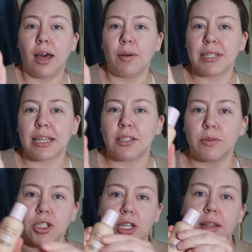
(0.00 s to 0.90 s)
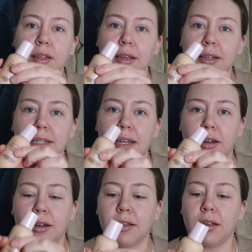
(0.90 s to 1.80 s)
Oh, it's like squishy, the
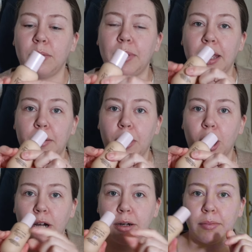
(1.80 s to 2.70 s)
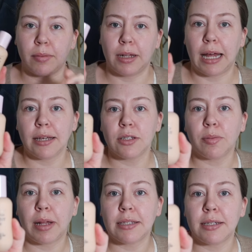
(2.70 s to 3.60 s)
container. I thought it'd be like hard glass or
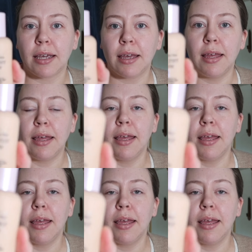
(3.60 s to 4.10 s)
plastic.